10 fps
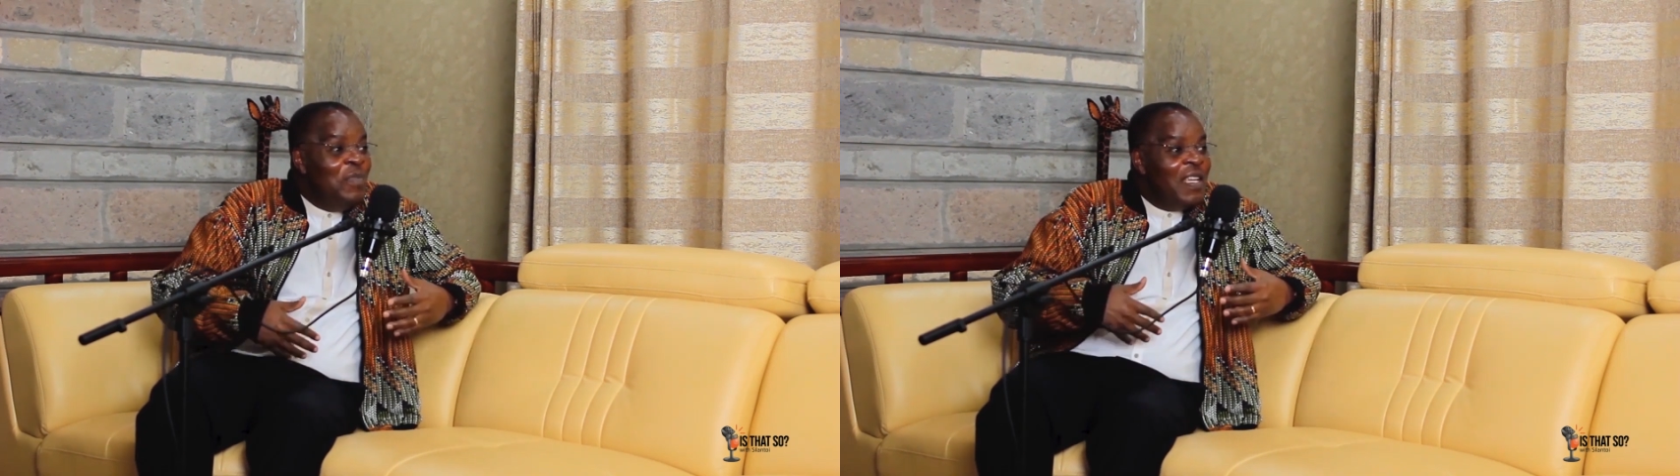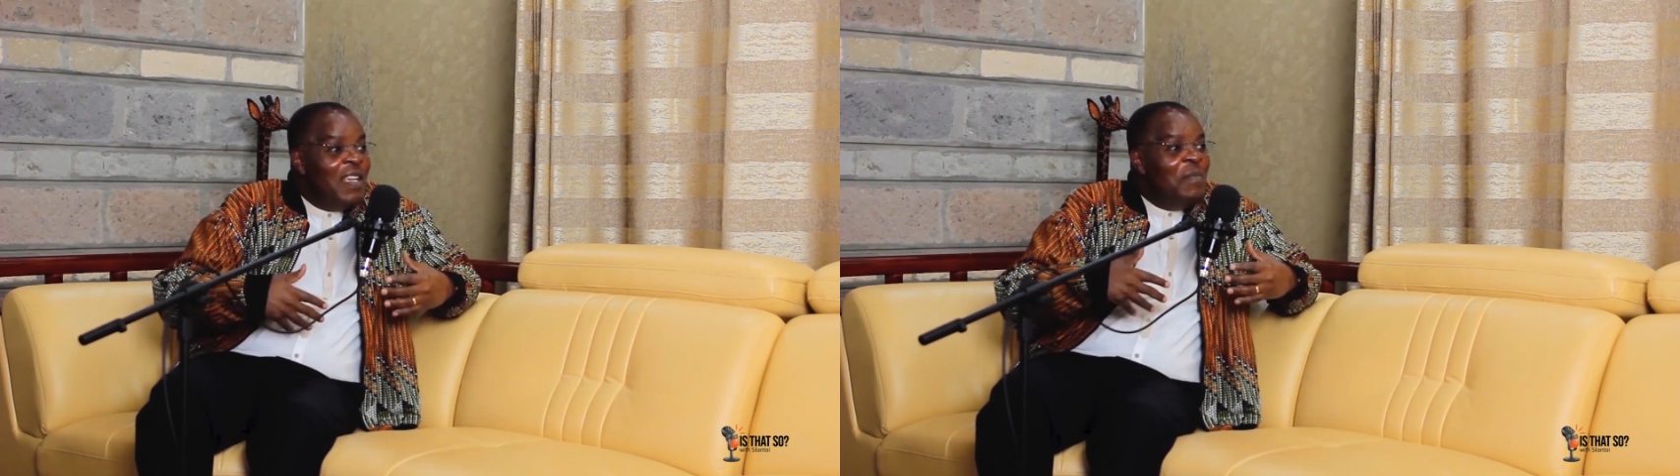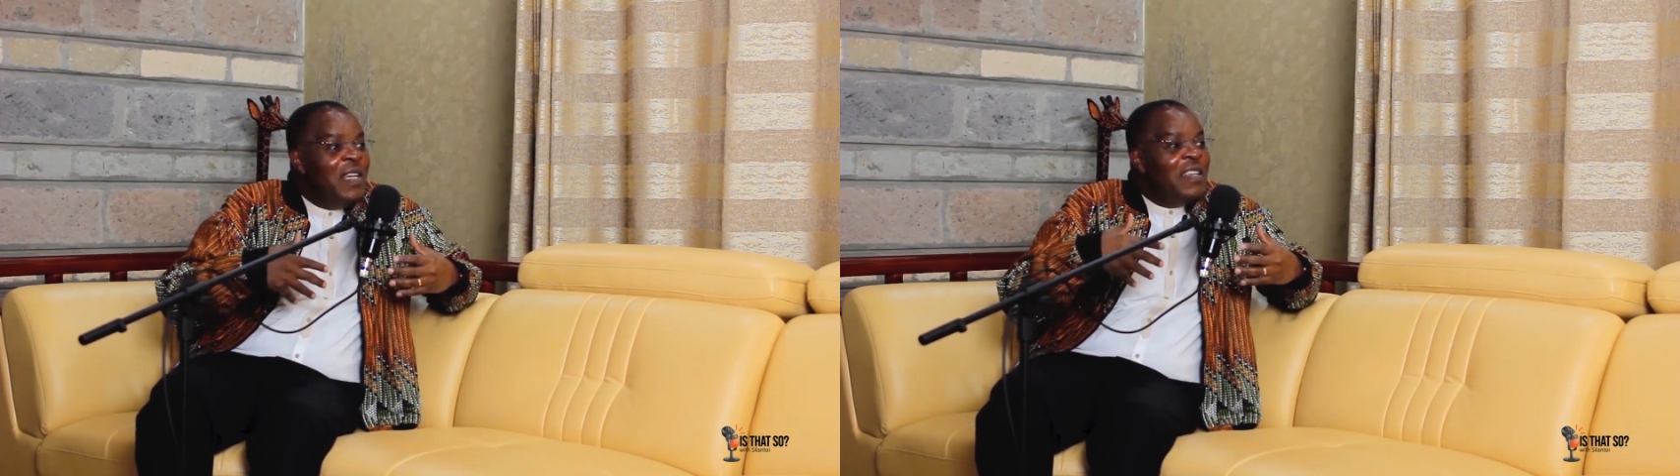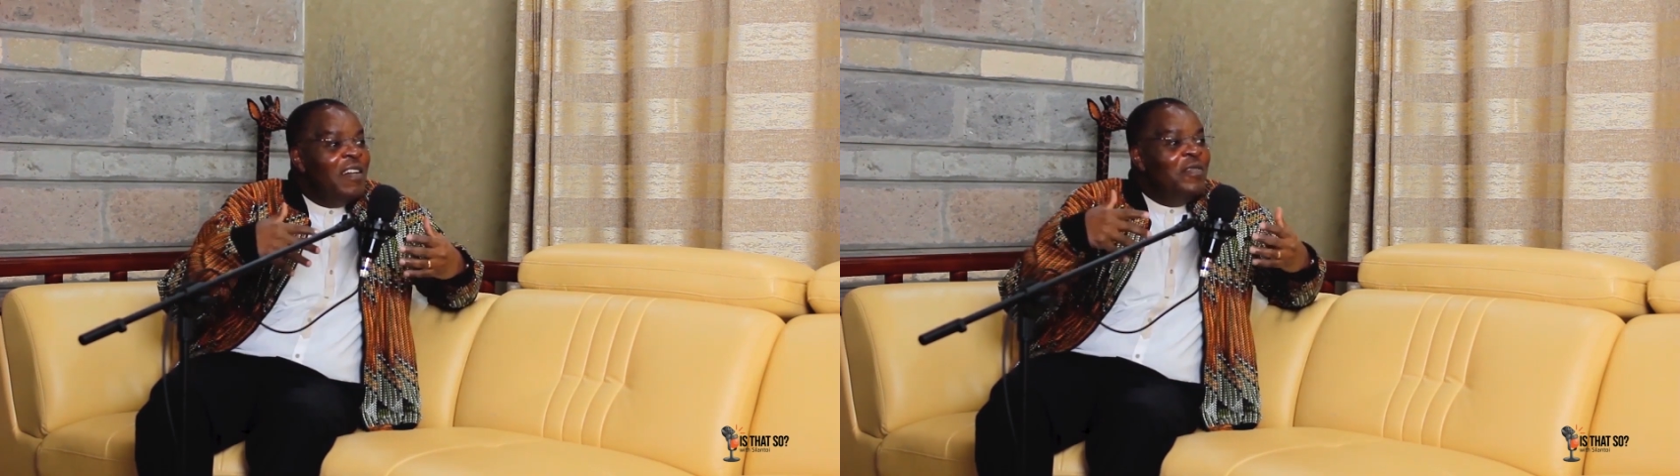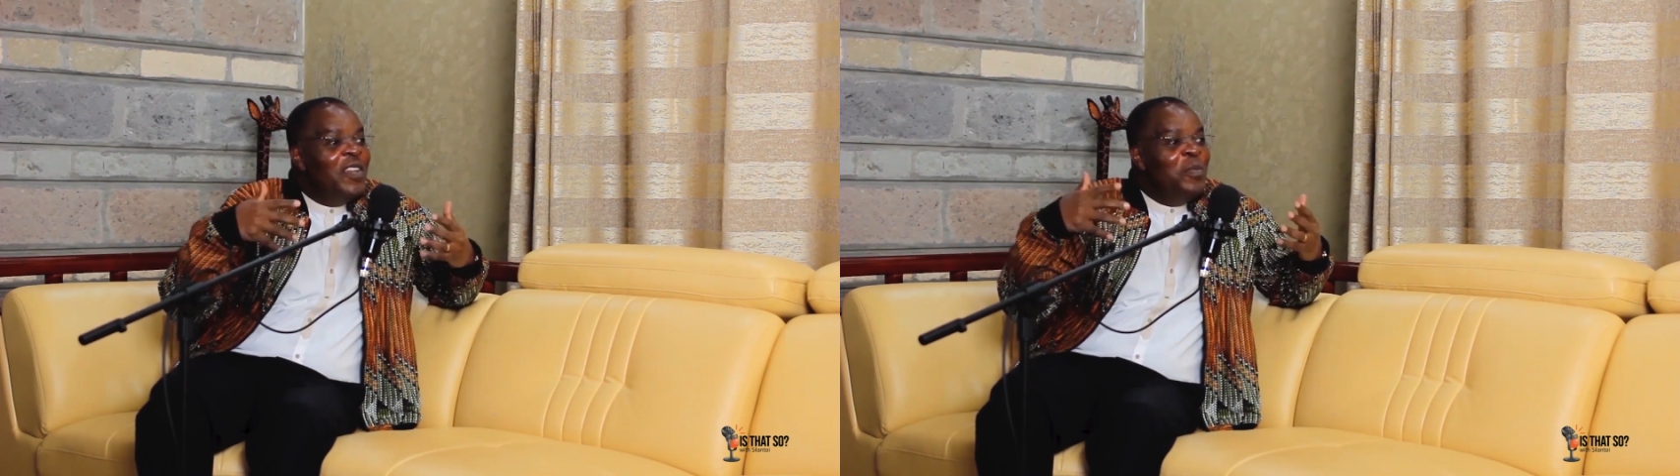making
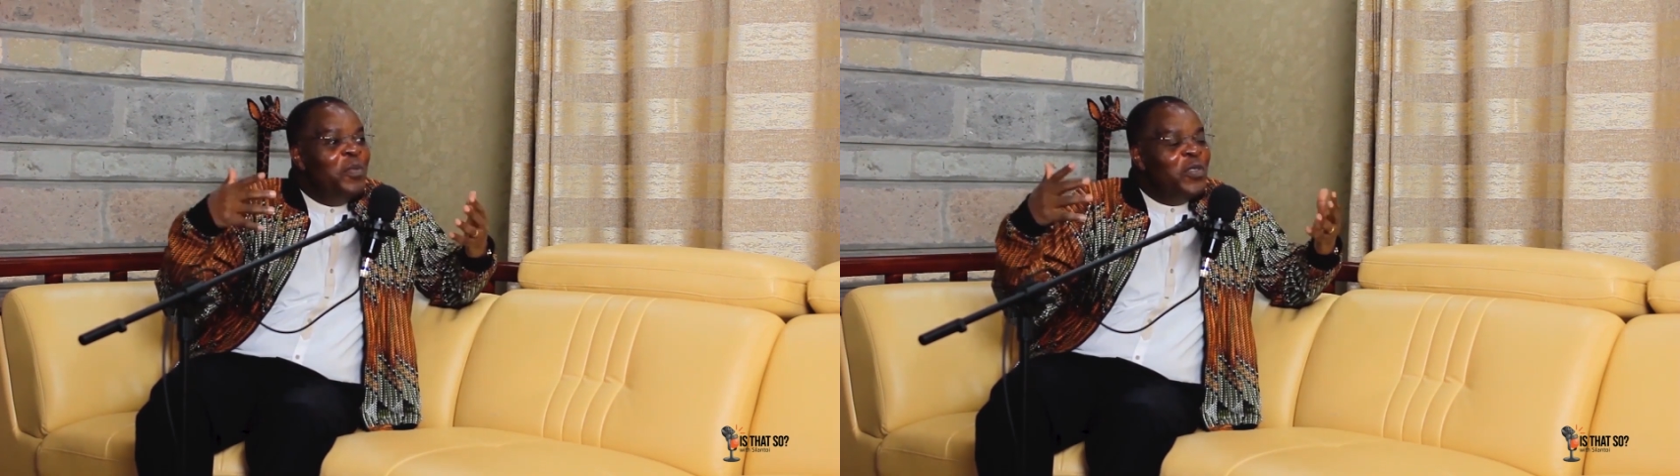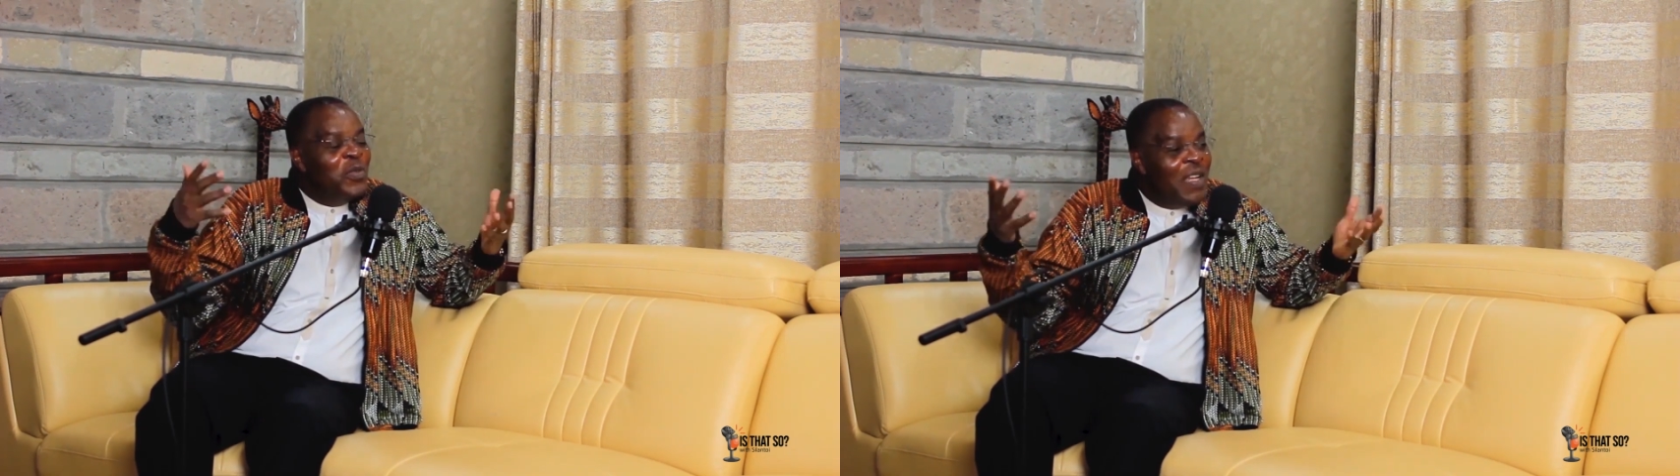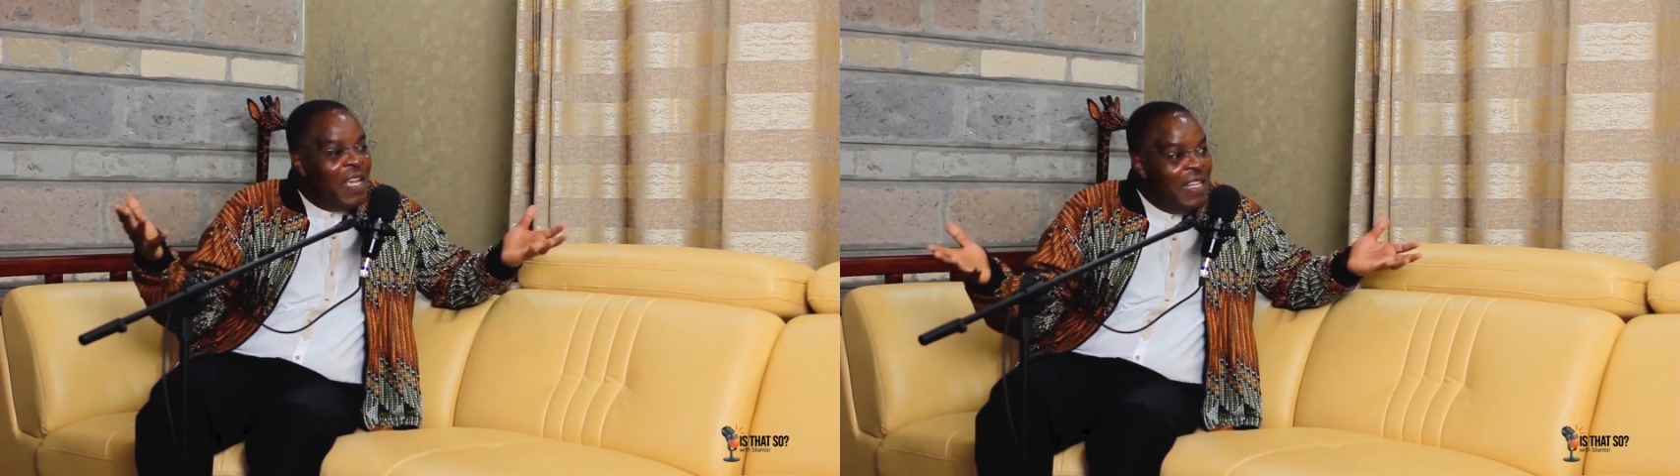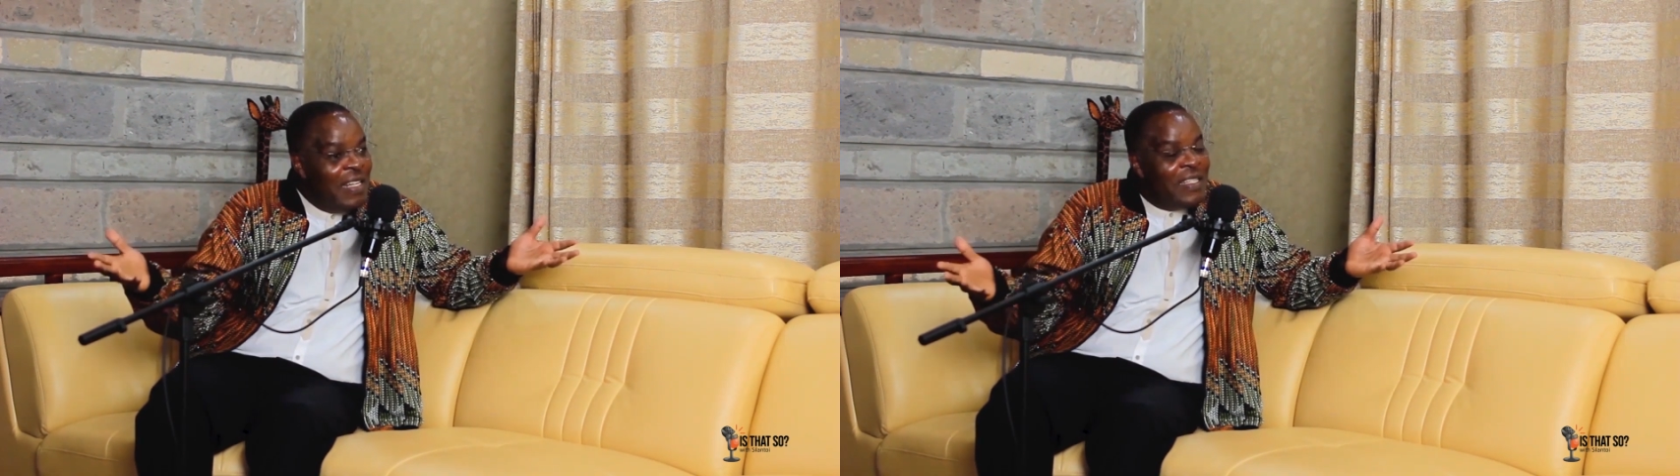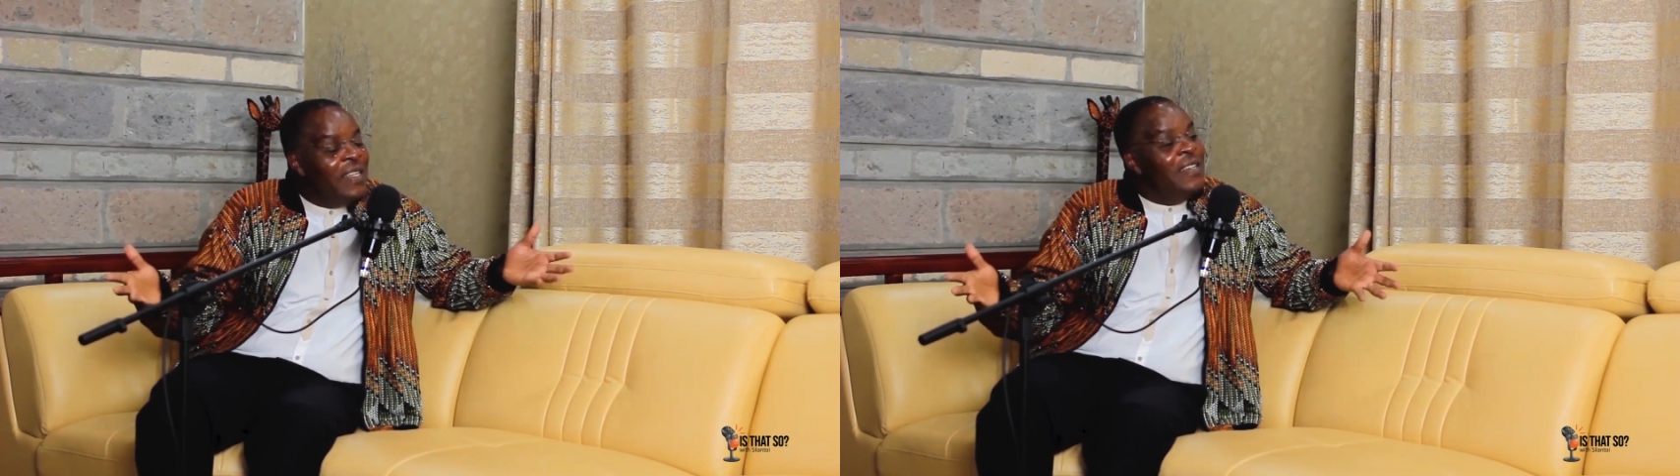myself available to Kenyans,